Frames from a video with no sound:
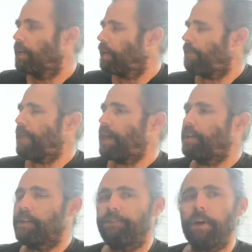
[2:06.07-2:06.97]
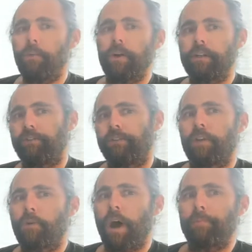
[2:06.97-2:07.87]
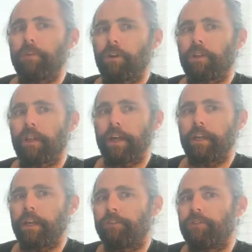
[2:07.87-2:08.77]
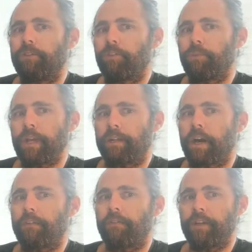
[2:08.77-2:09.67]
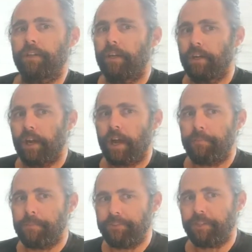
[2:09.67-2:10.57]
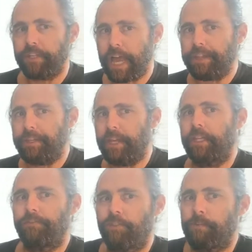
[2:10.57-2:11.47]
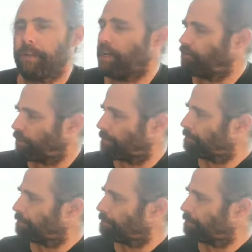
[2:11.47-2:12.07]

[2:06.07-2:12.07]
And that is, what does the crop look like as soon as we uncover it, basically at the end of germination?